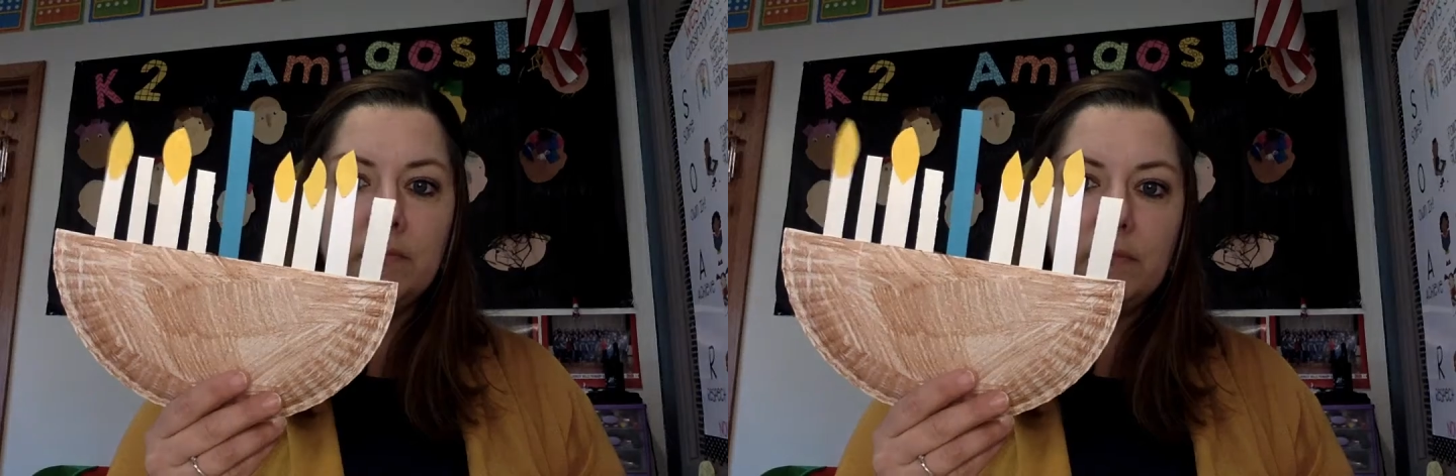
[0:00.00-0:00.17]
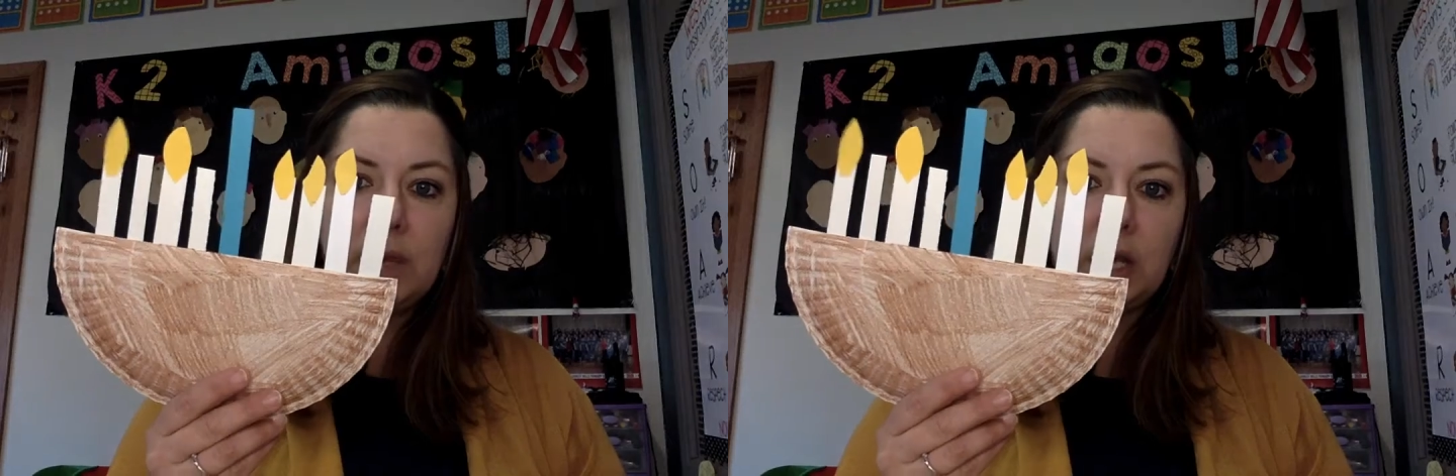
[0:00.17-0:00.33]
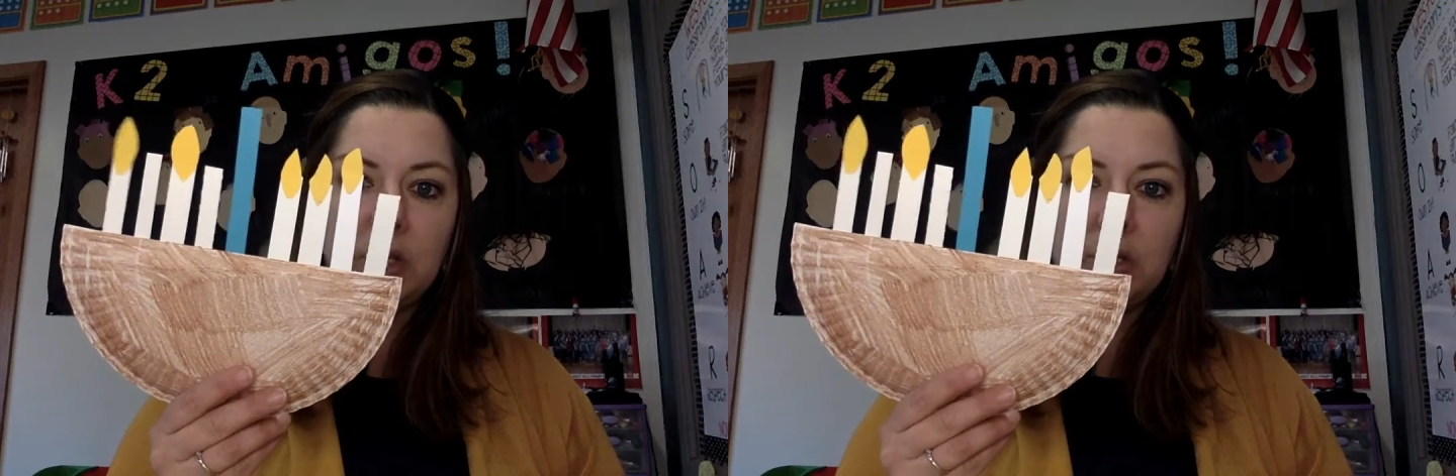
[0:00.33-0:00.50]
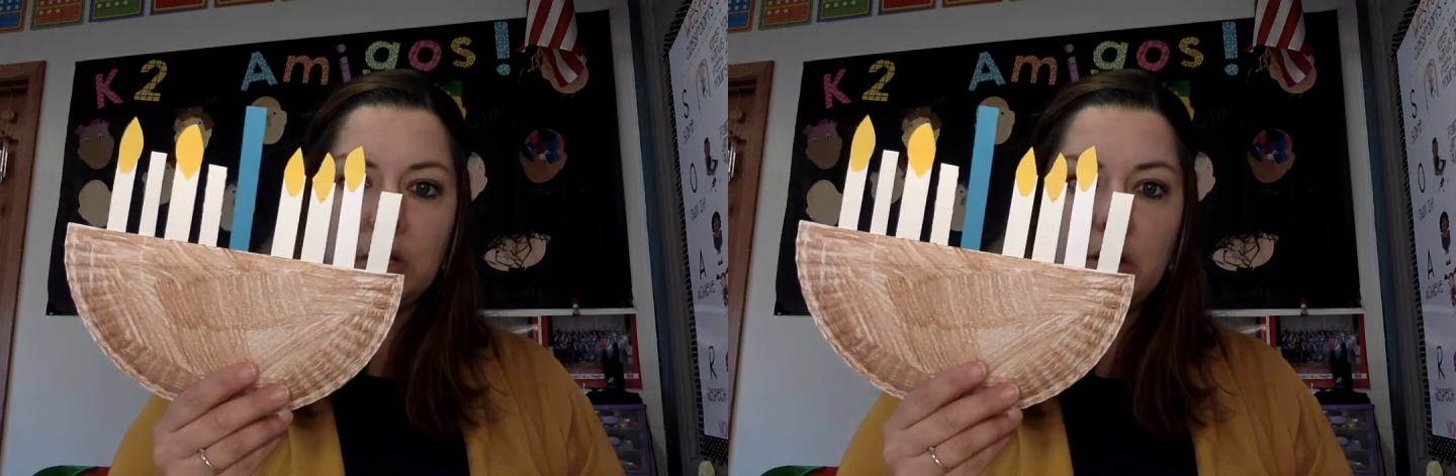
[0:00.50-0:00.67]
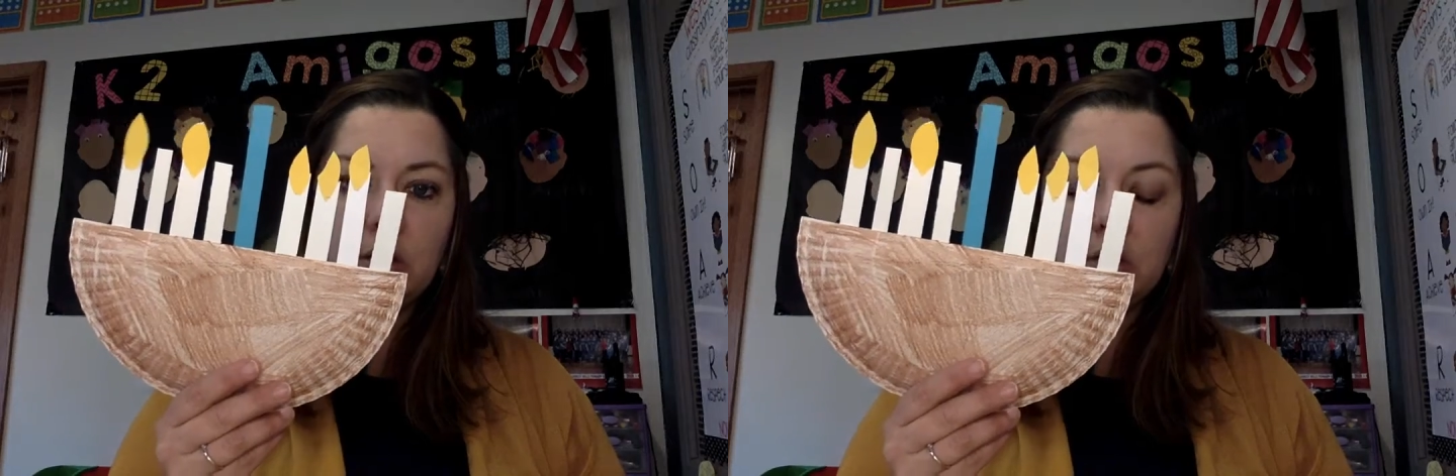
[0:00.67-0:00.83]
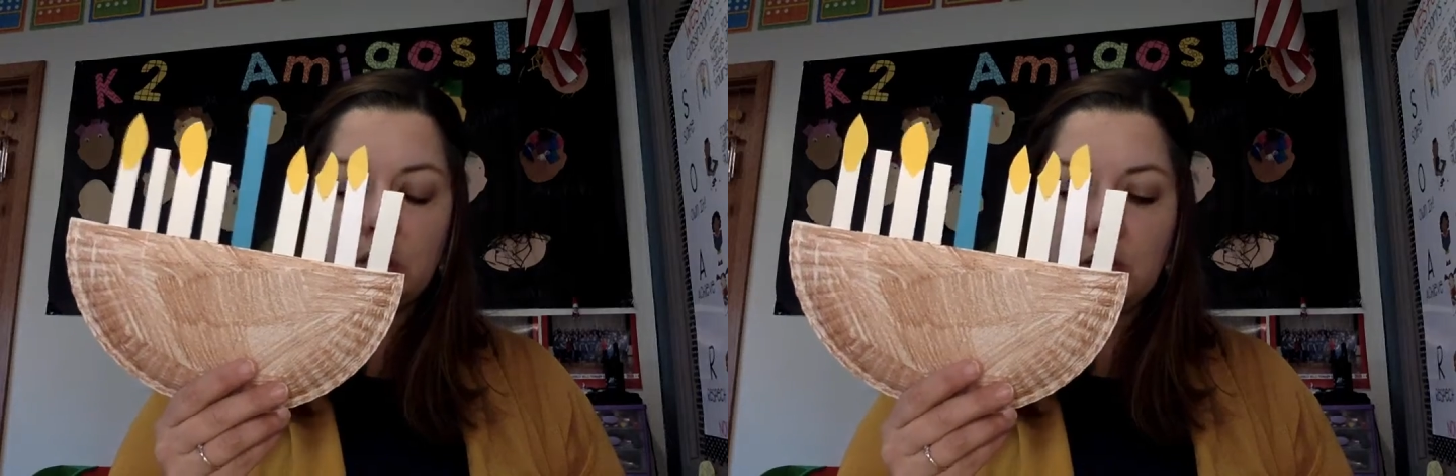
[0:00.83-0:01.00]
Make sure
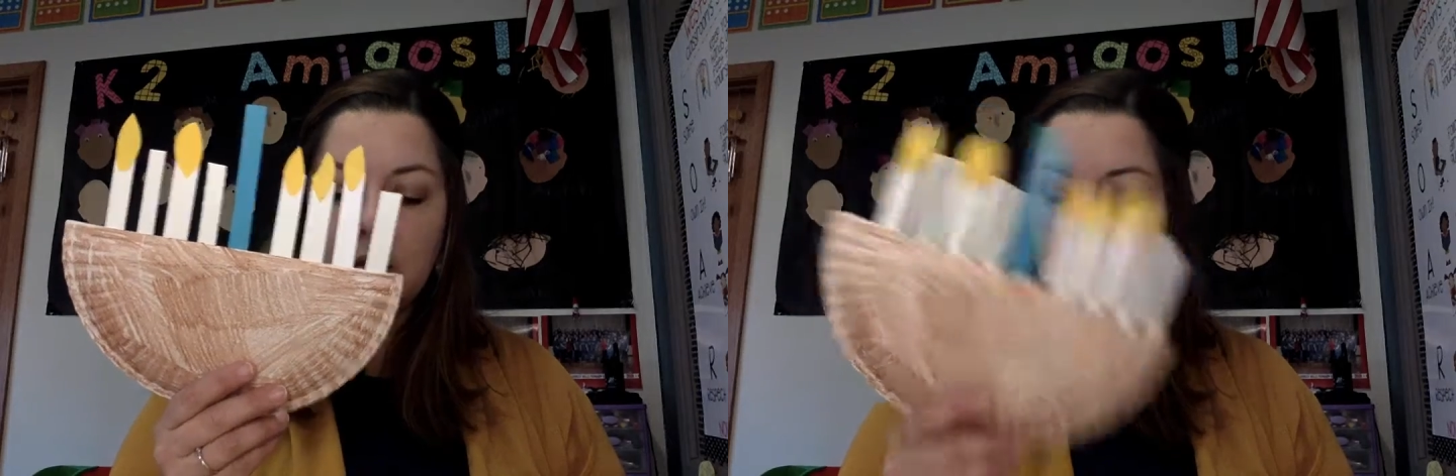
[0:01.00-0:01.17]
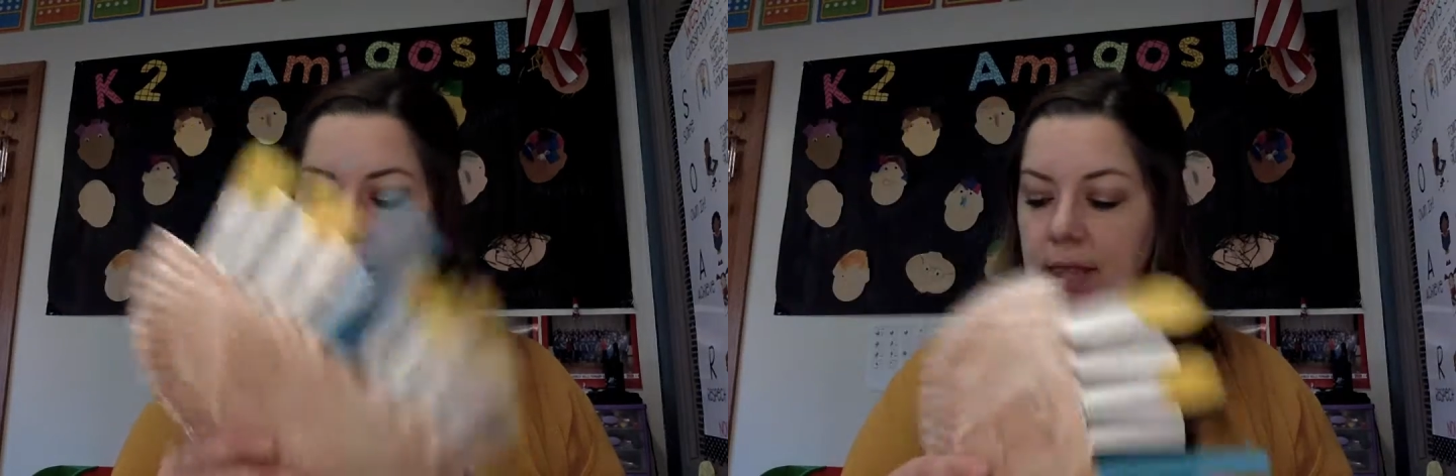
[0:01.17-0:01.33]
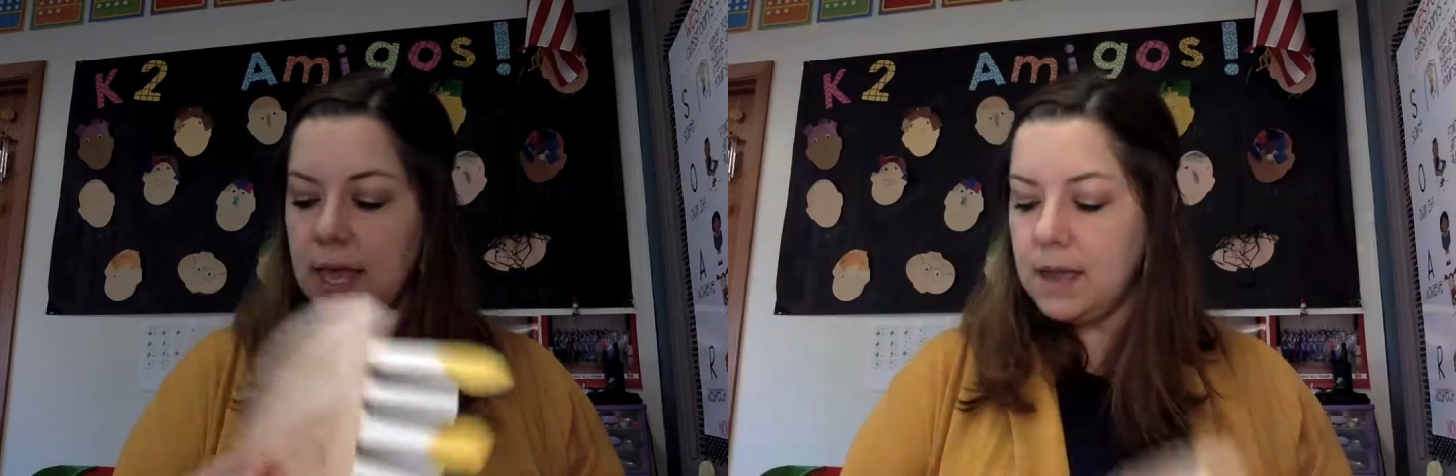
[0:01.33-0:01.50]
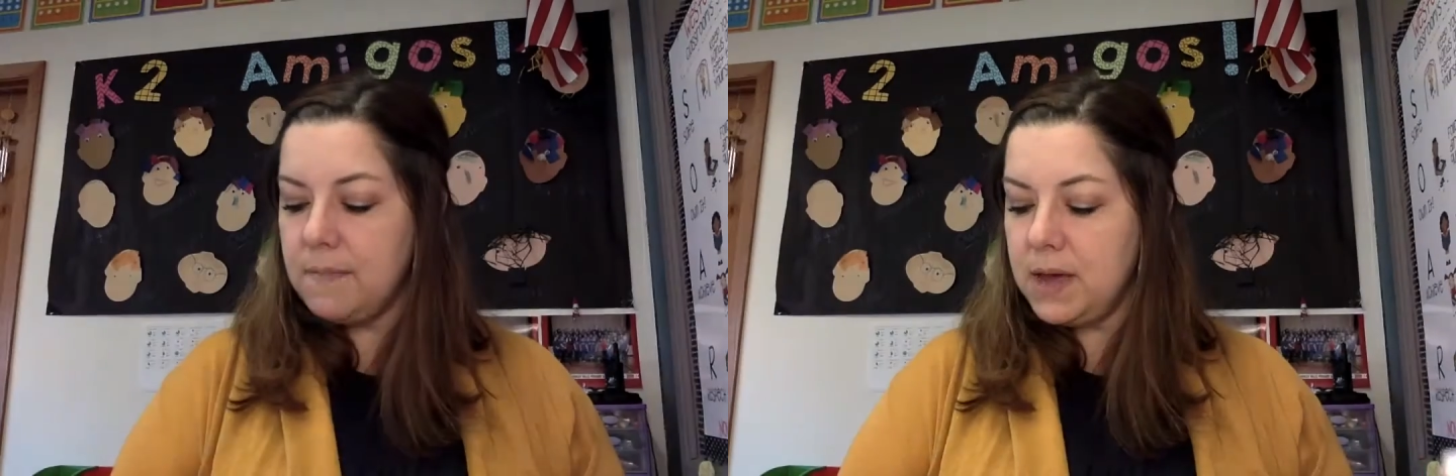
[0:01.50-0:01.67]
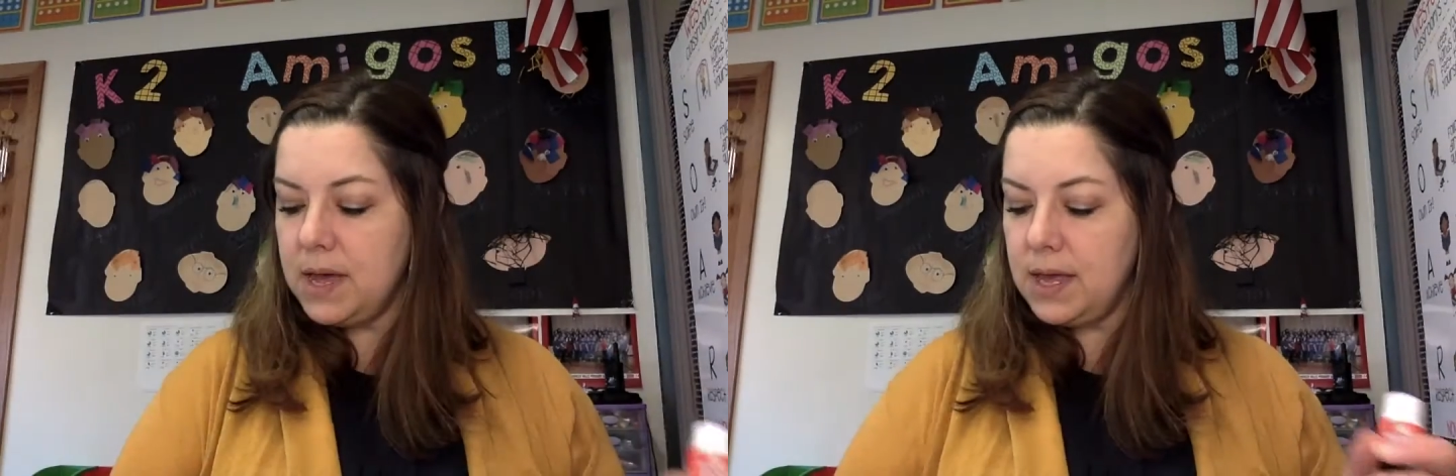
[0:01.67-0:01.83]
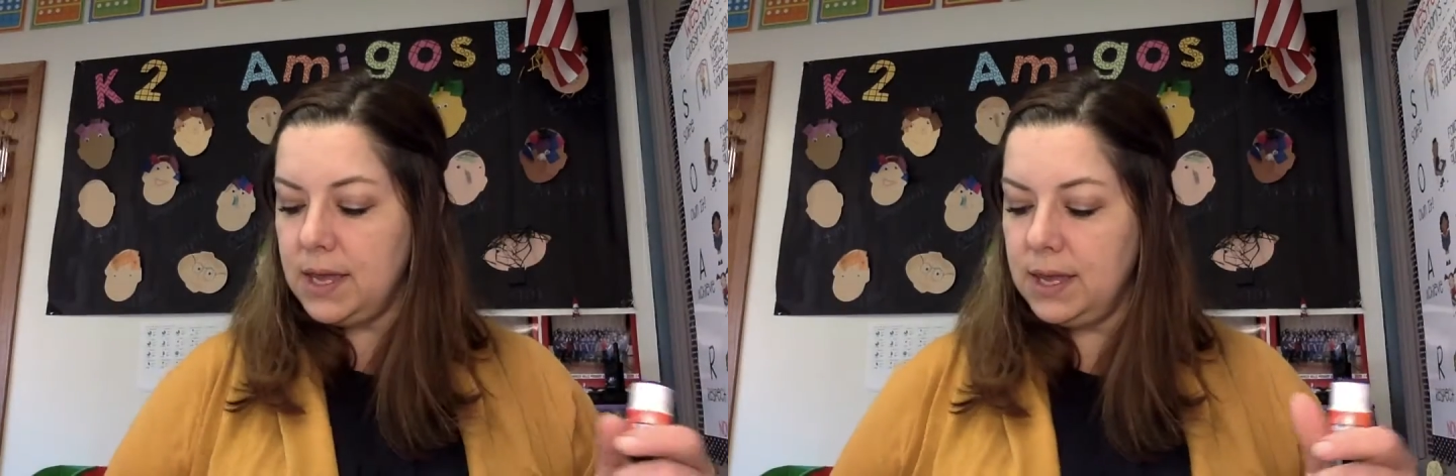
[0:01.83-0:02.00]
yours are looking like
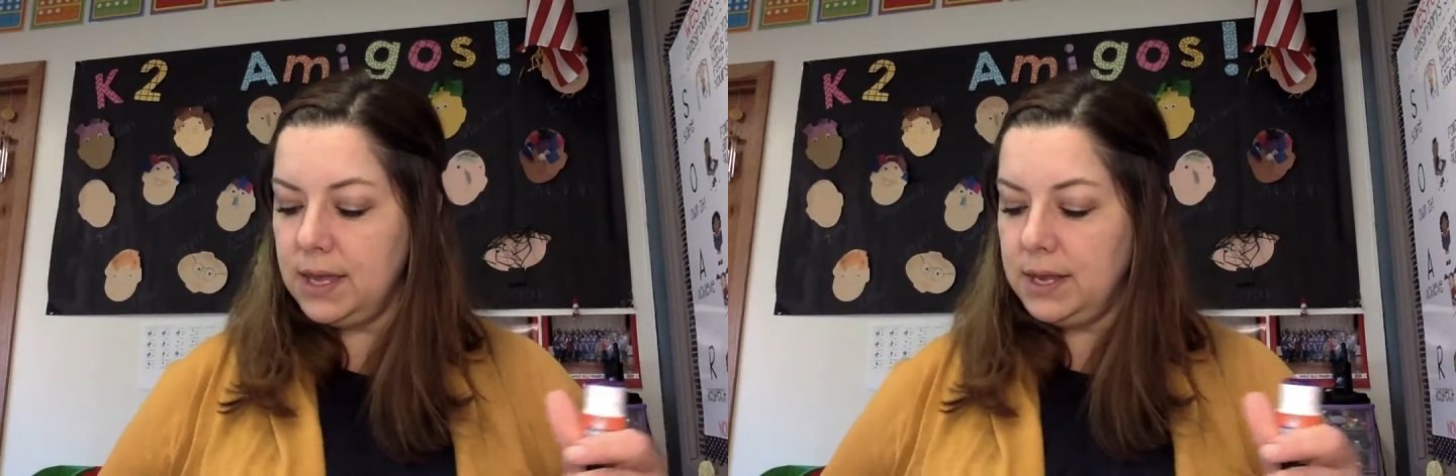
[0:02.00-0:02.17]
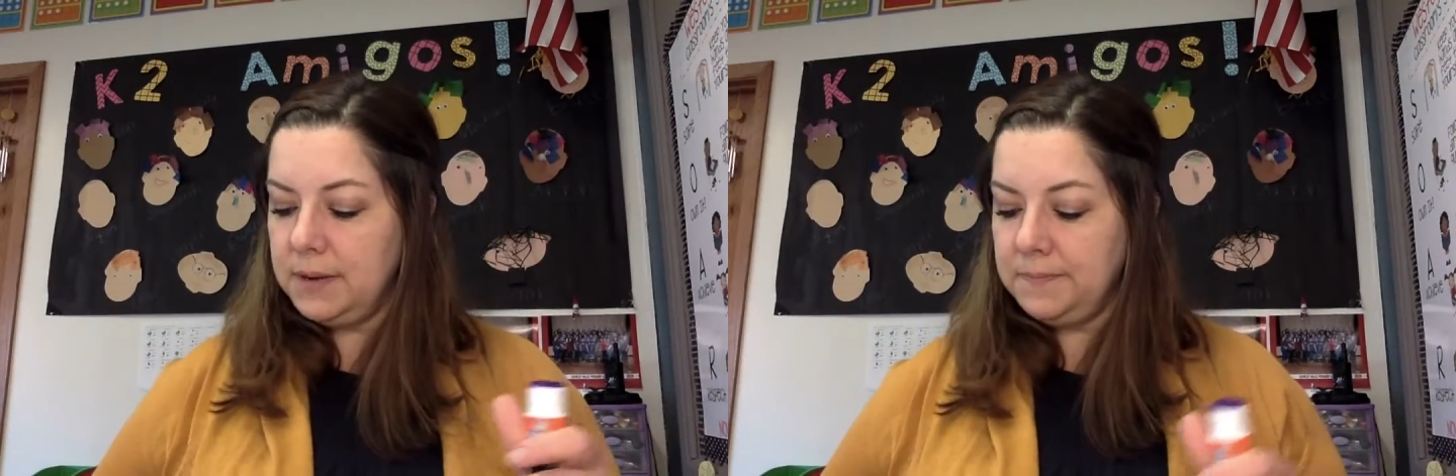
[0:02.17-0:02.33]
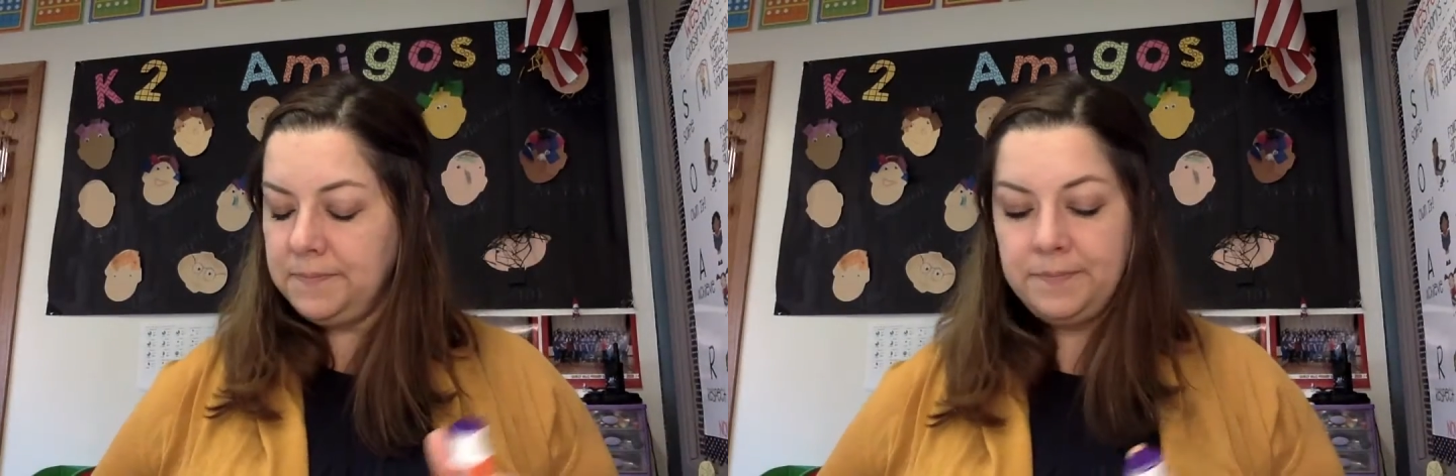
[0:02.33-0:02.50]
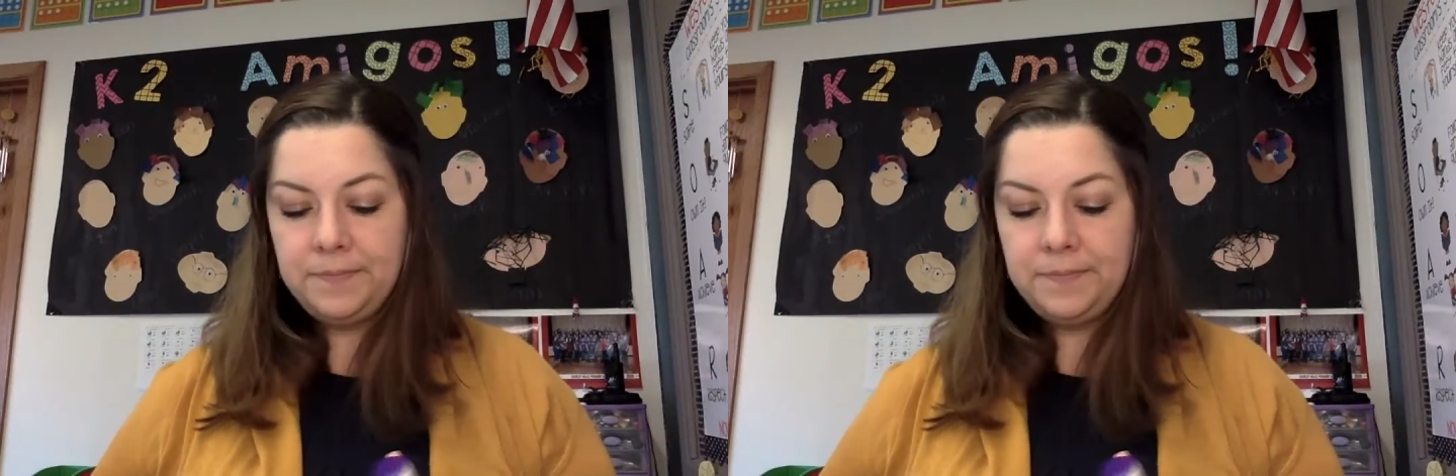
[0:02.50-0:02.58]
mine.